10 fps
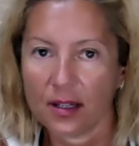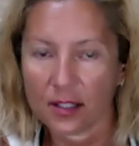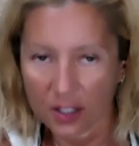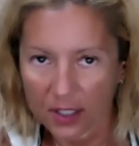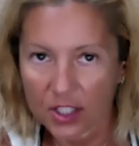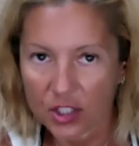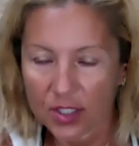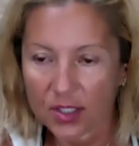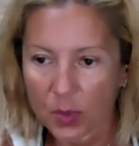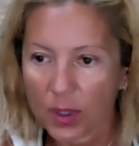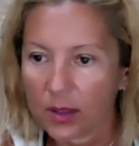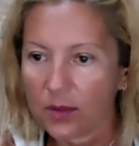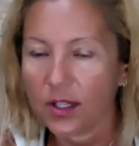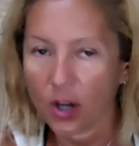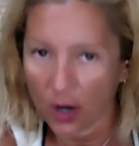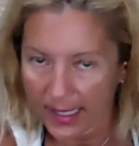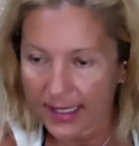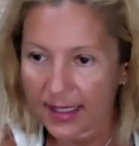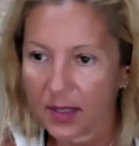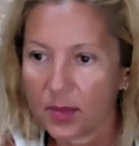cognition as well, the I
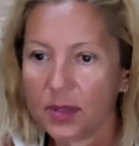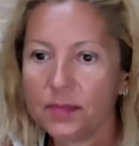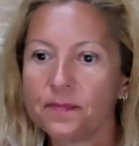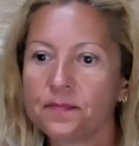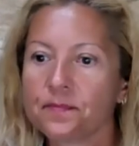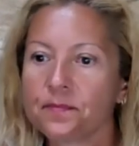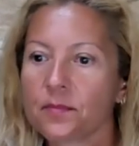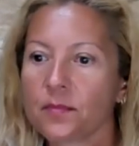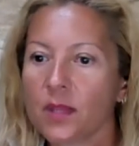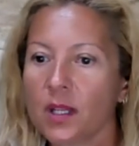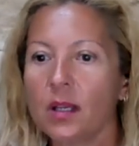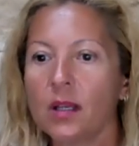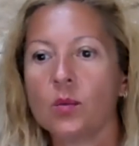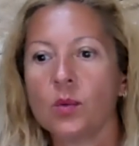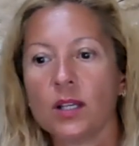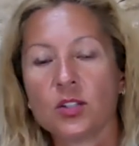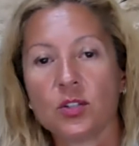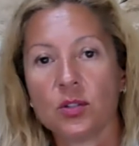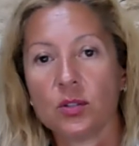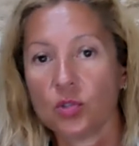statement. Now,
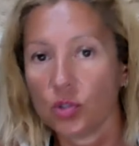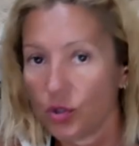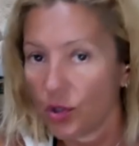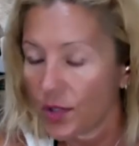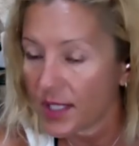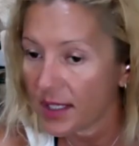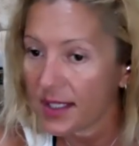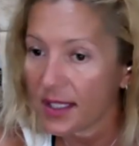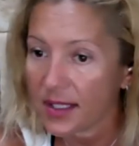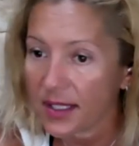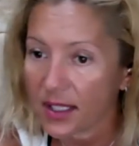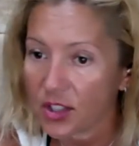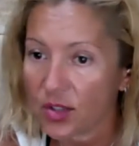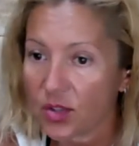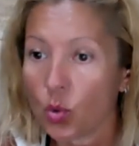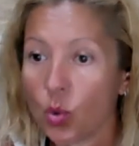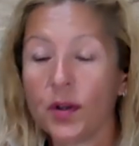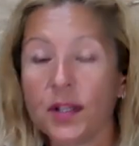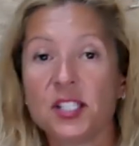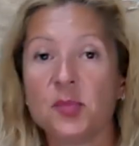do you notice any sensations or
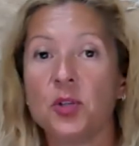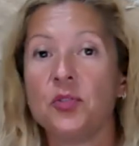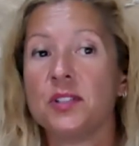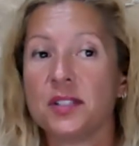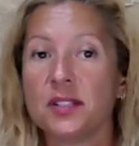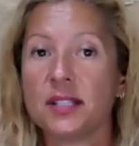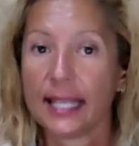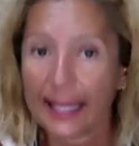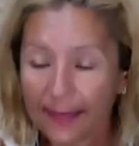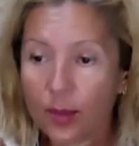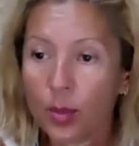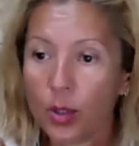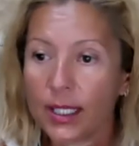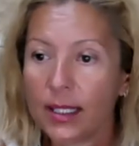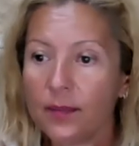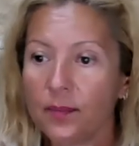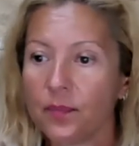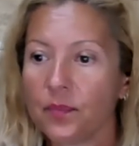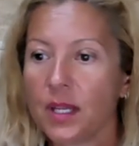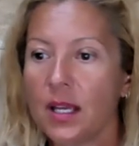experiences in the body
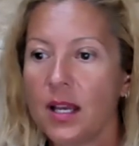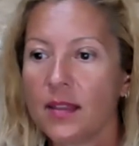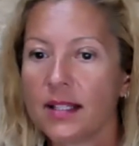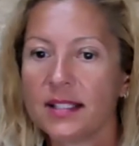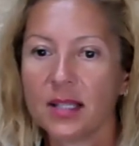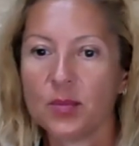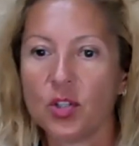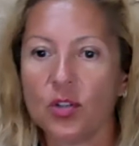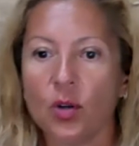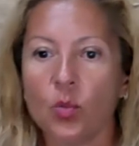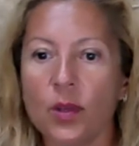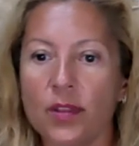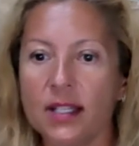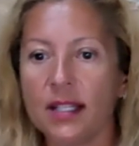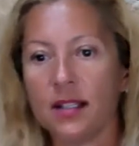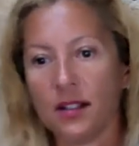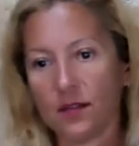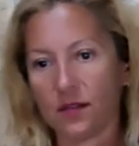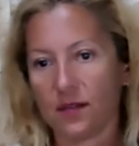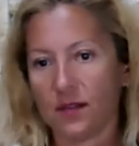that seem to go with the negative
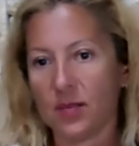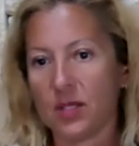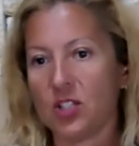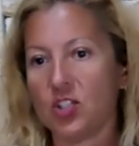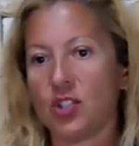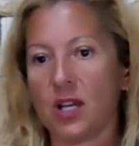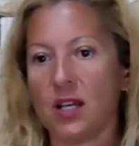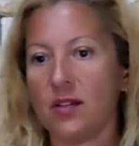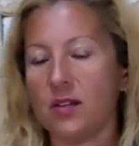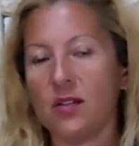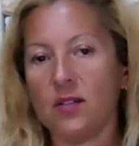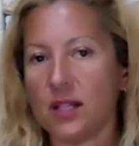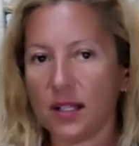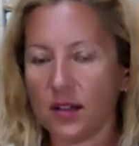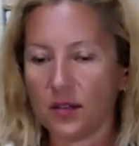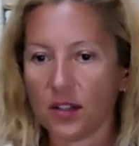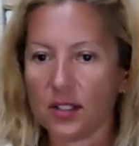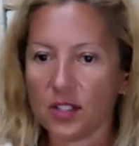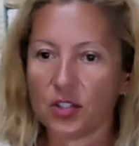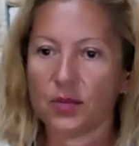image and the negative
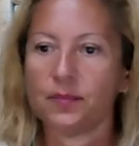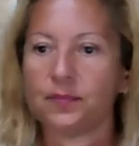cognition?